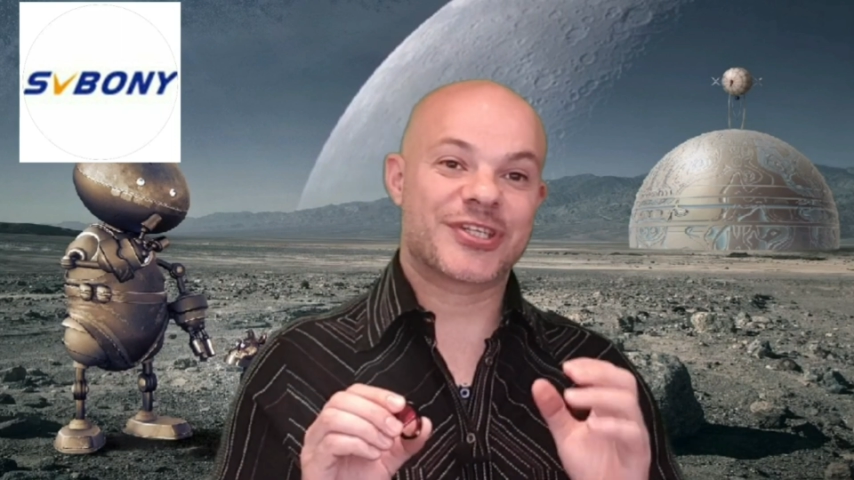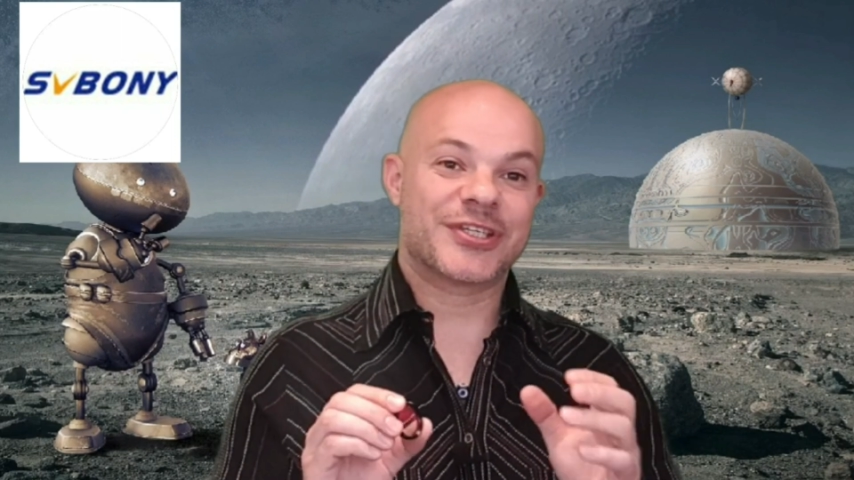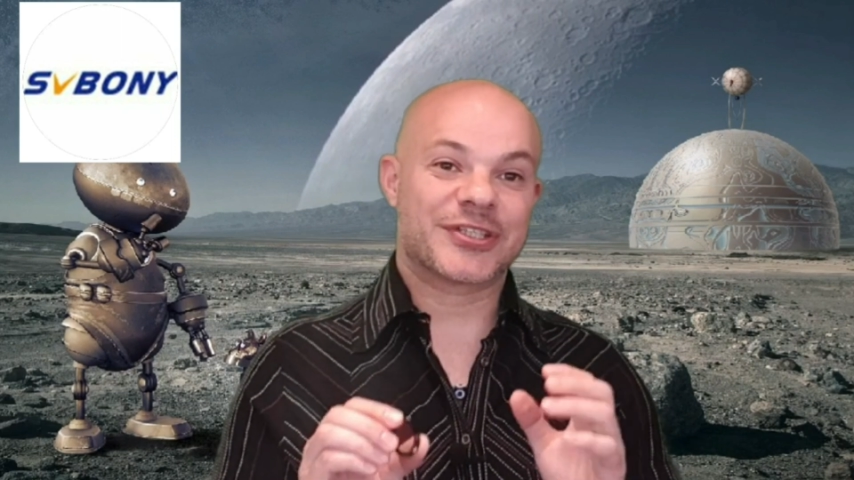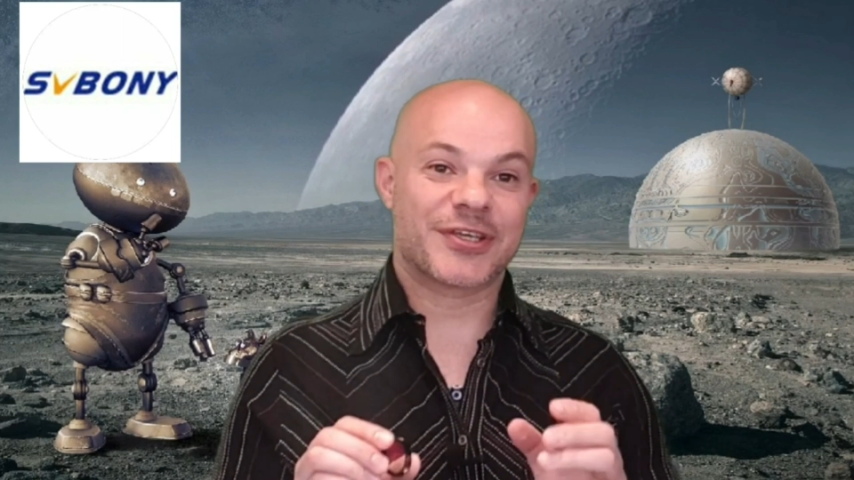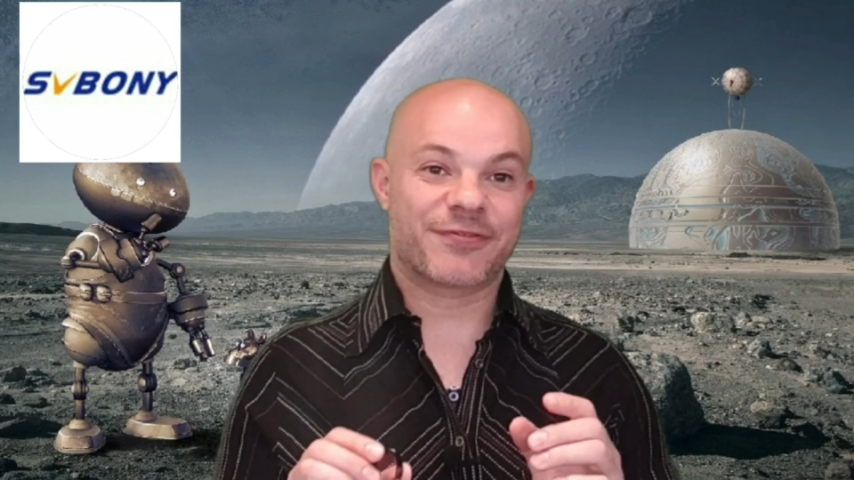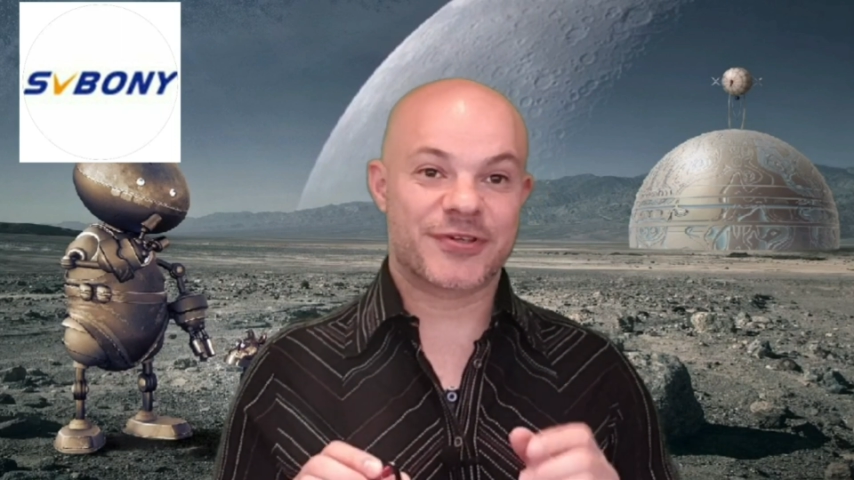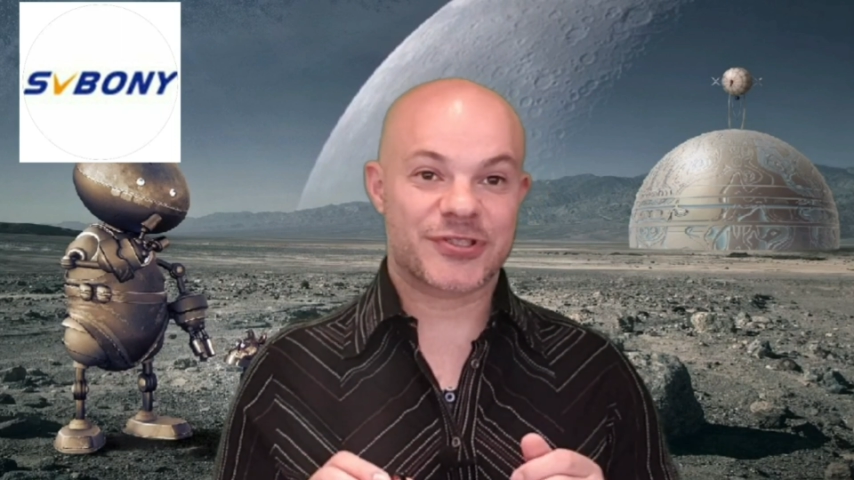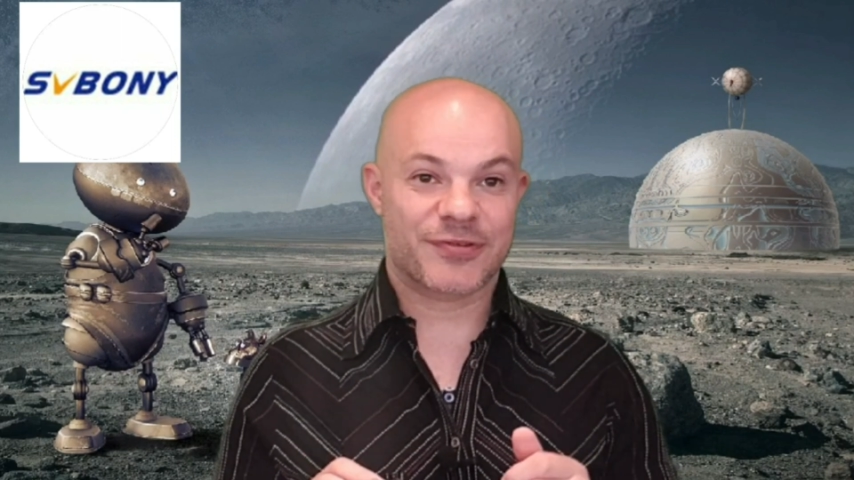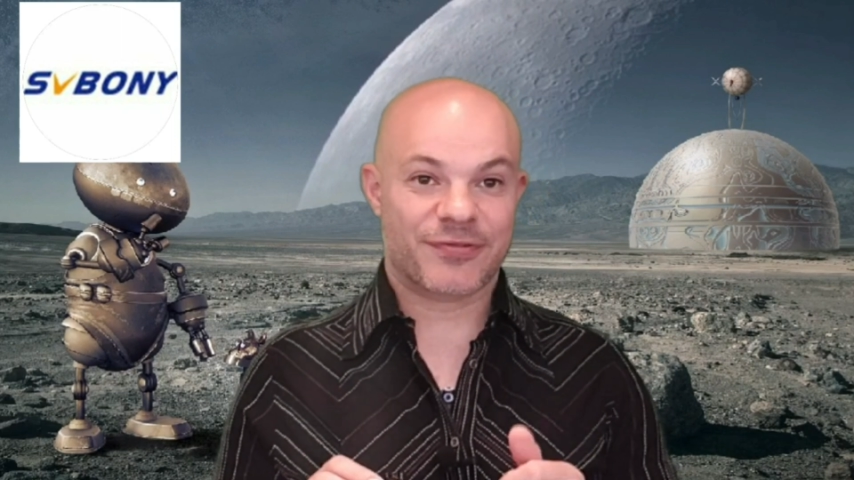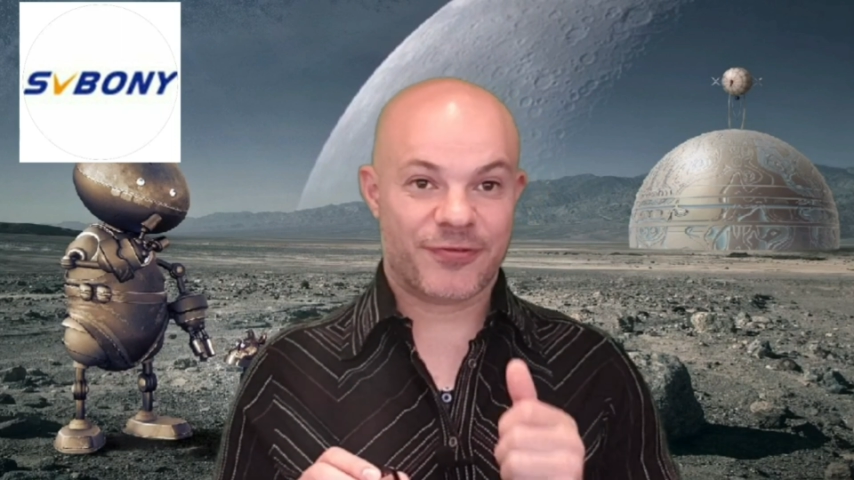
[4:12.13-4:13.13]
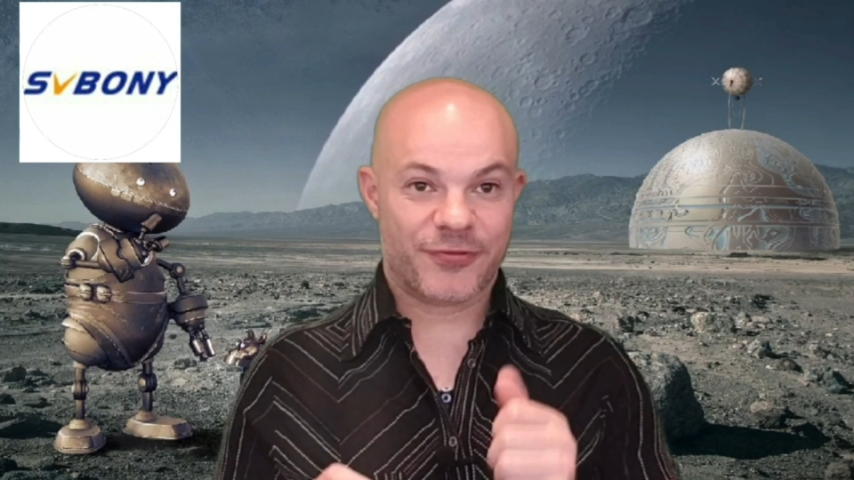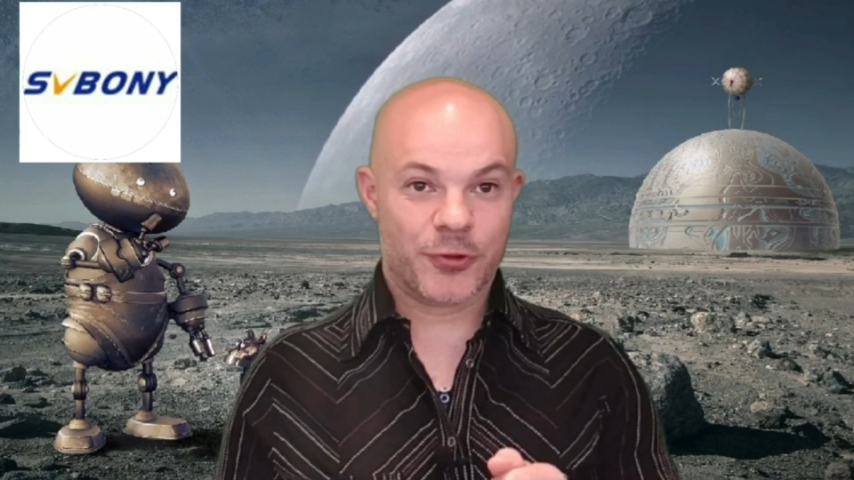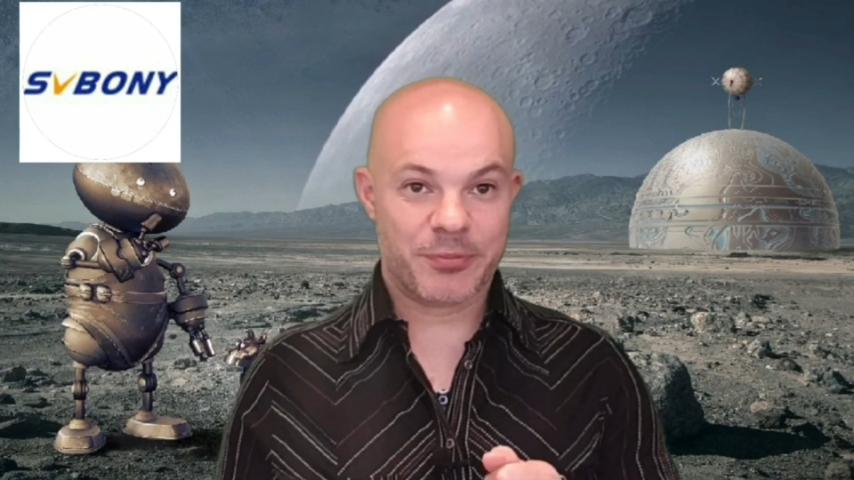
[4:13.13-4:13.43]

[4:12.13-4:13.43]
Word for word: You can see the difference of